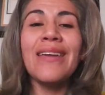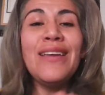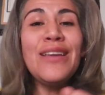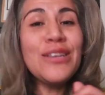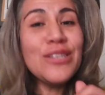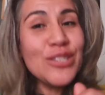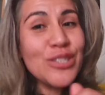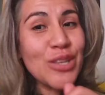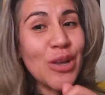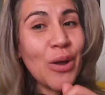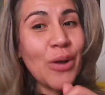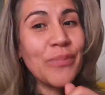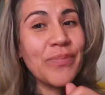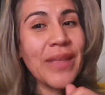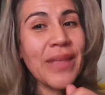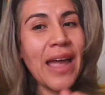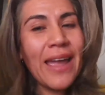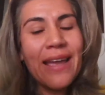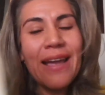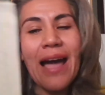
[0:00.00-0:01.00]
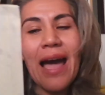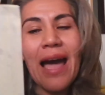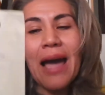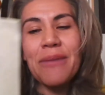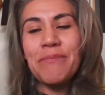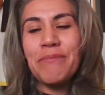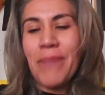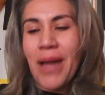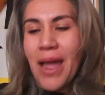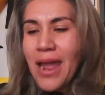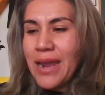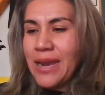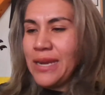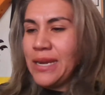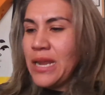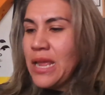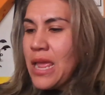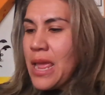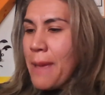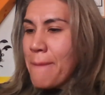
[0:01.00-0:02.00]
So I got
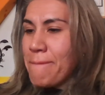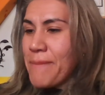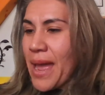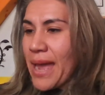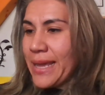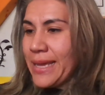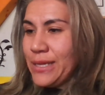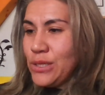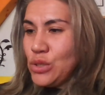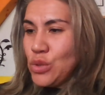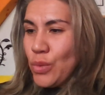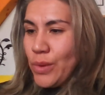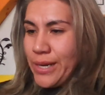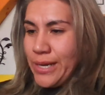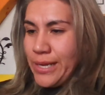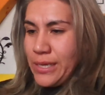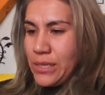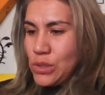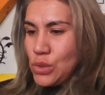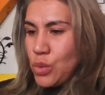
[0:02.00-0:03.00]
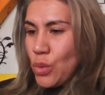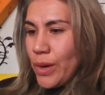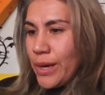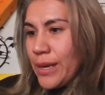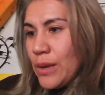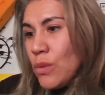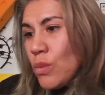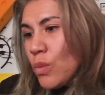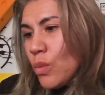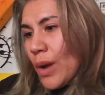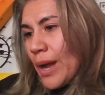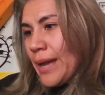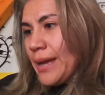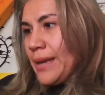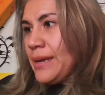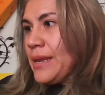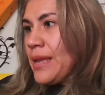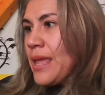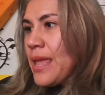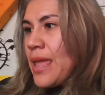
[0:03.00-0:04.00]
mine back in
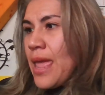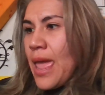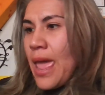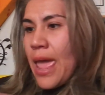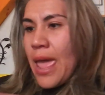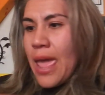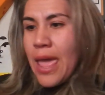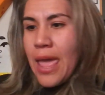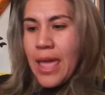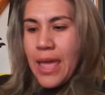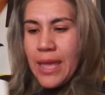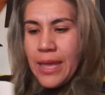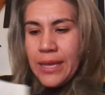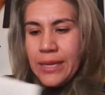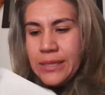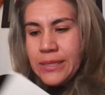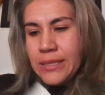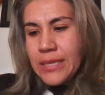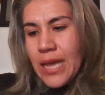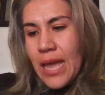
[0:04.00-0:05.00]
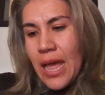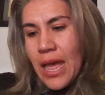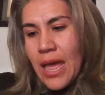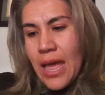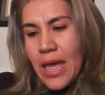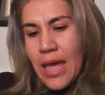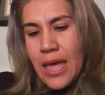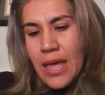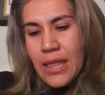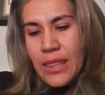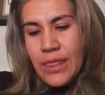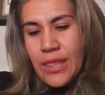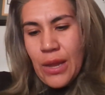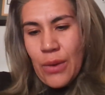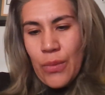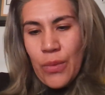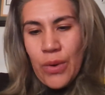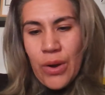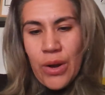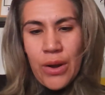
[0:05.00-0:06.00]
2021, and there
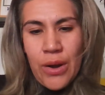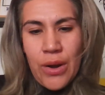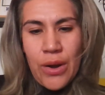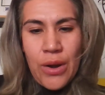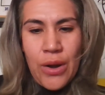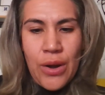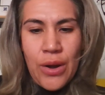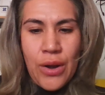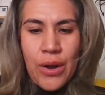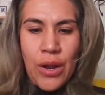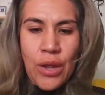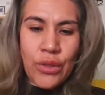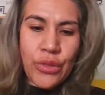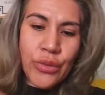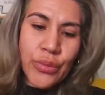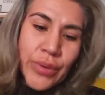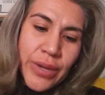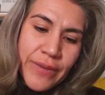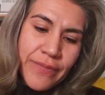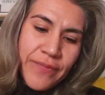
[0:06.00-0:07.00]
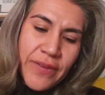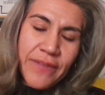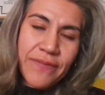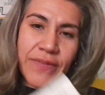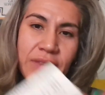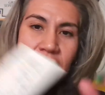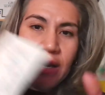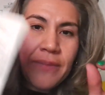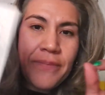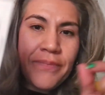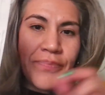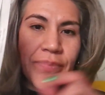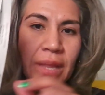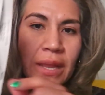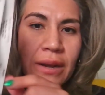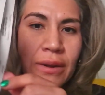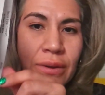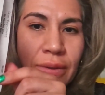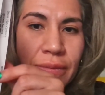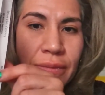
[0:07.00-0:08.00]
were 350. I
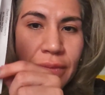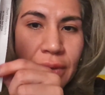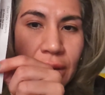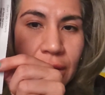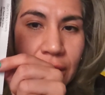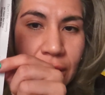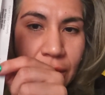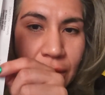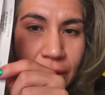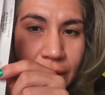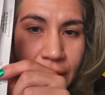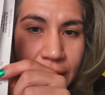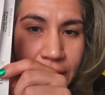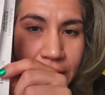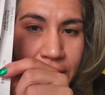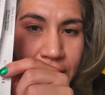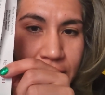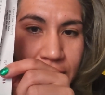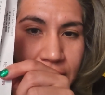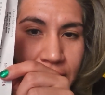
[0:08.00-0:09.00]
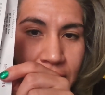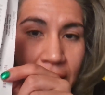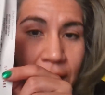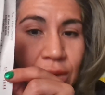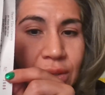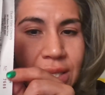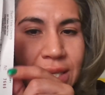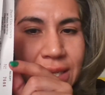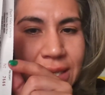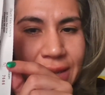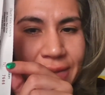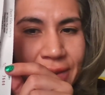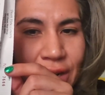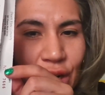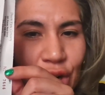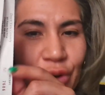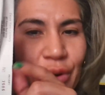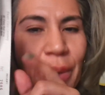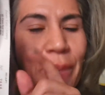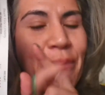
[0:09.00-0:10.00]
don't know if you can go ahead and see. I know it says
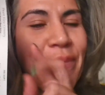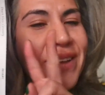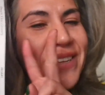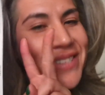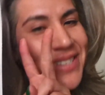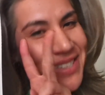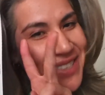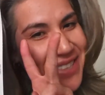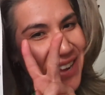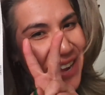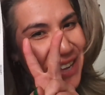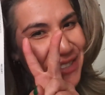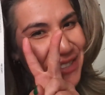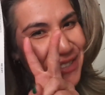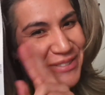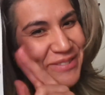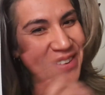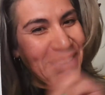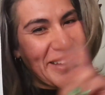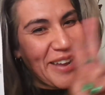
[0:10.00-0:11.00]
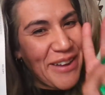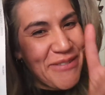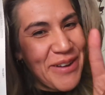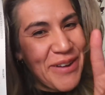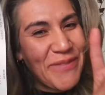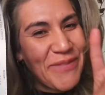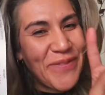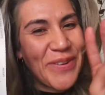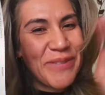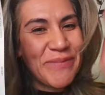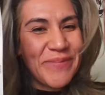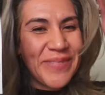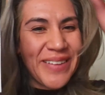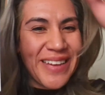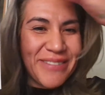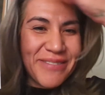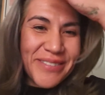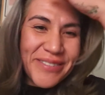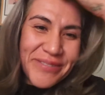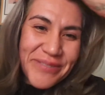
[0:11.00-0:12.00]
700, but it's because I got two. I got one for me
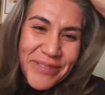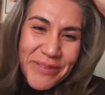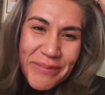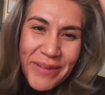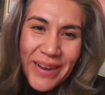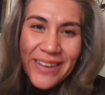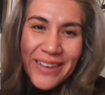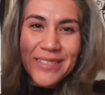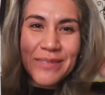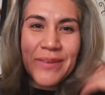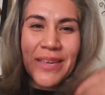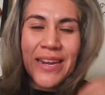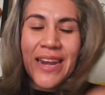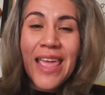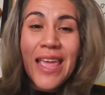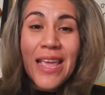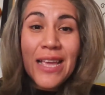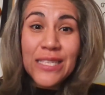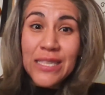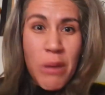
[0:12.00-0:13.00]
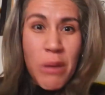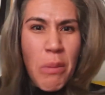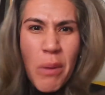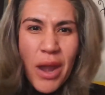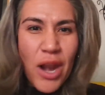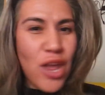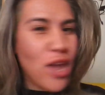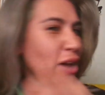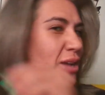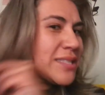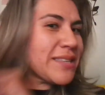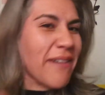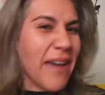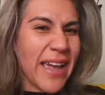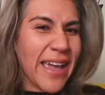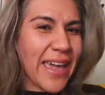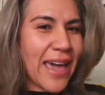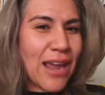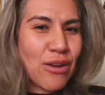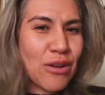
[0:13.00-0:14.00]
and one for my husband. Si me muere yo, se va a
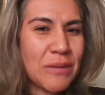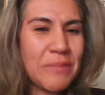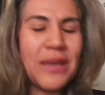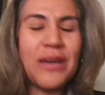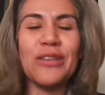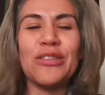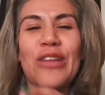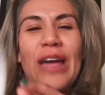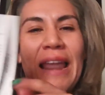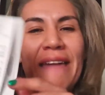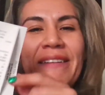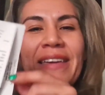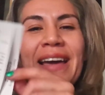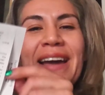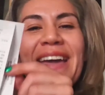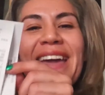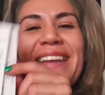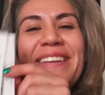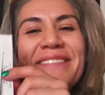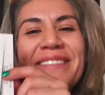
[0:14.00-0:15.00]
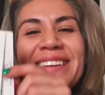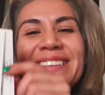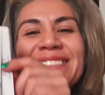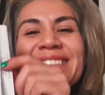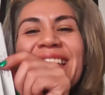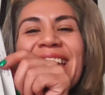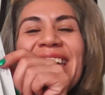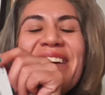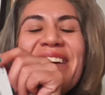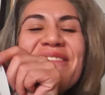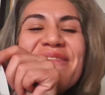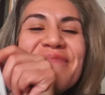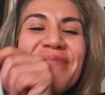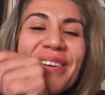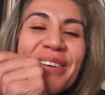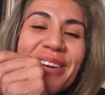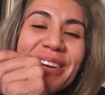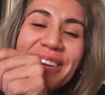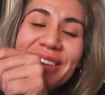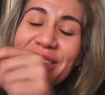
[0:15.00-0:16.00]
quedar conmigo toda la vida. Anyways,
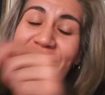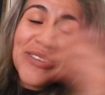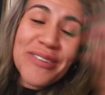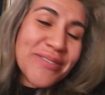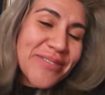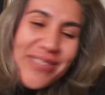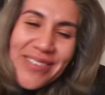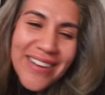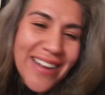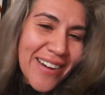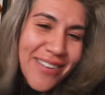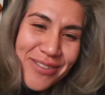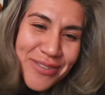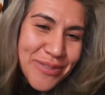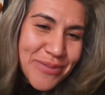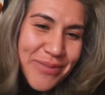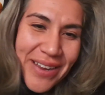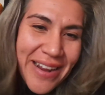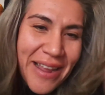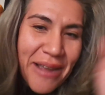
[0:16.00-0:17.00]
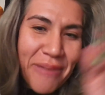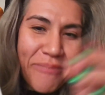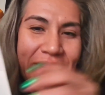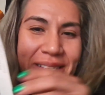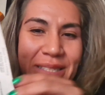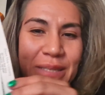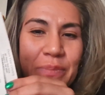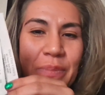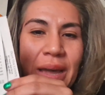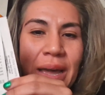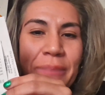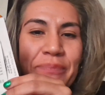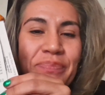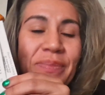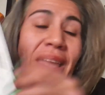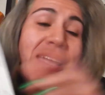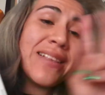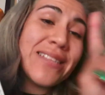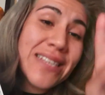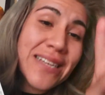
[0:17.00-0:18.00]
or God knows what happens, but
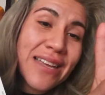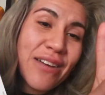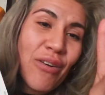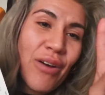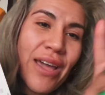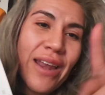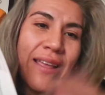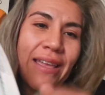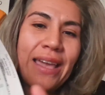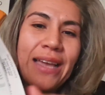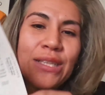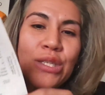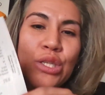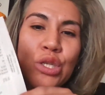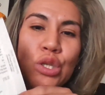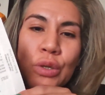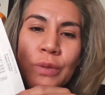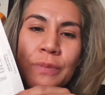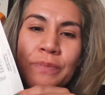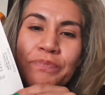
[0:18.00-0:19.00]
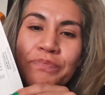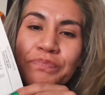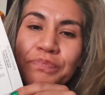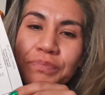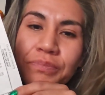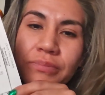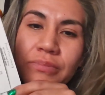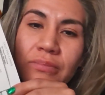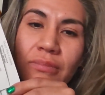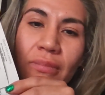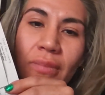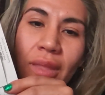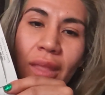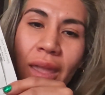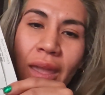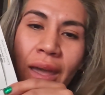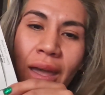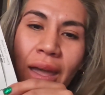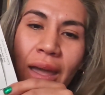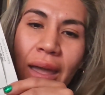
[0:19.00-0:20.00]
I did go ahead and get two.
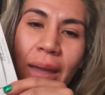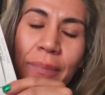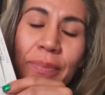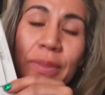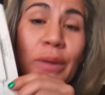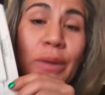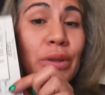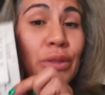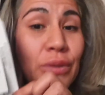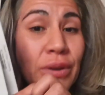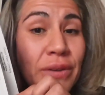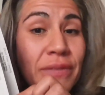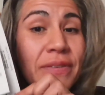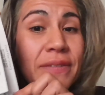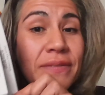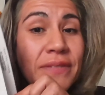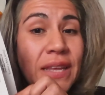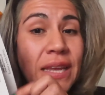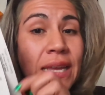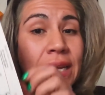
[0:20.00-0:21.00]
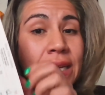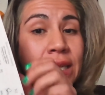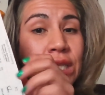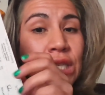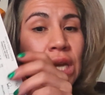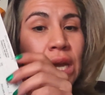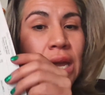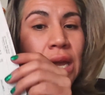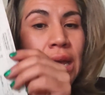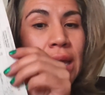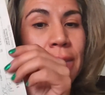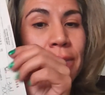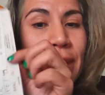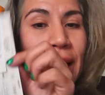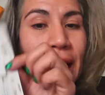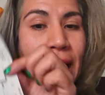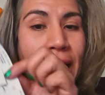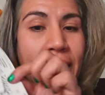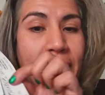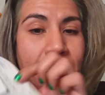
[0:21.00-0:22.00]
They were $350 each
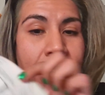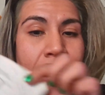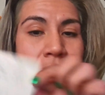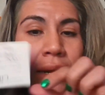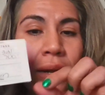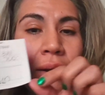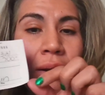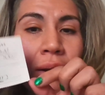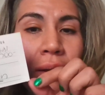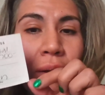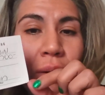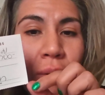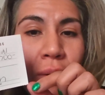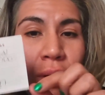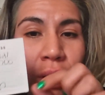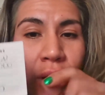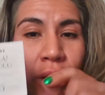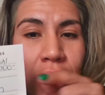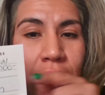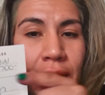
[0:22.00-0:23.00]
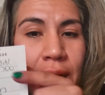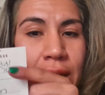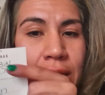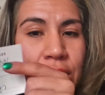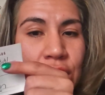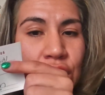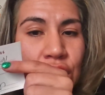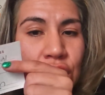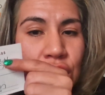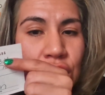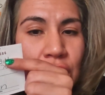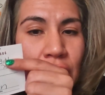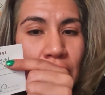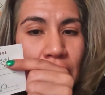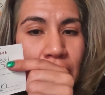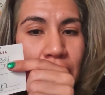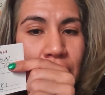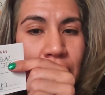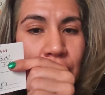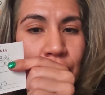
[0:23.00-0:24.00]
back in,
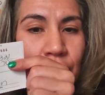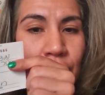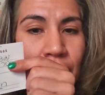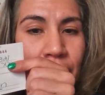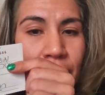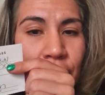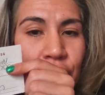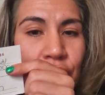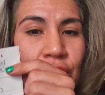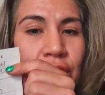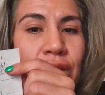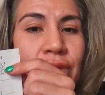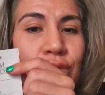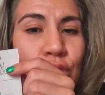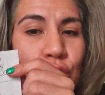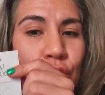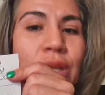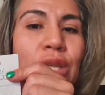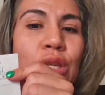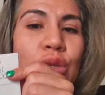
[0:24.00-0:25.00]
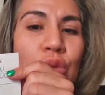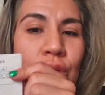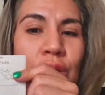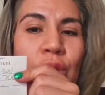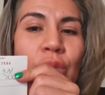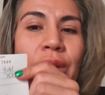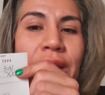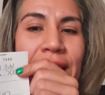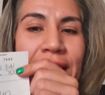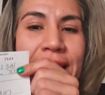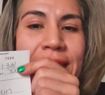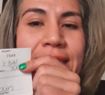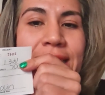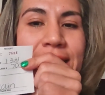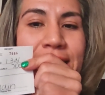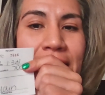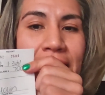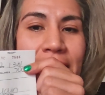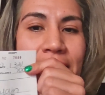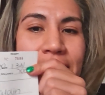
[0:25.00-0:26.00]
January 3rd of 2021
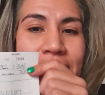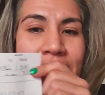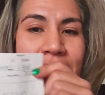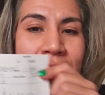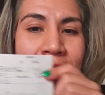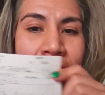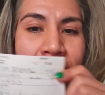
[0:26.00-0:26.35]
exactly.